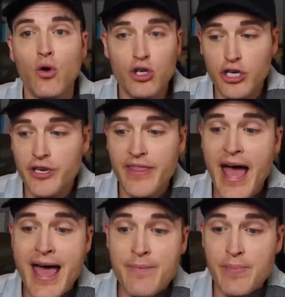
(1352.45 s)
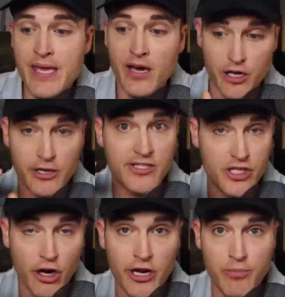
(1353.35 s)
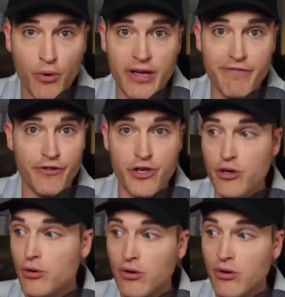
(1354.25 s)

Could that be a good starting point for you?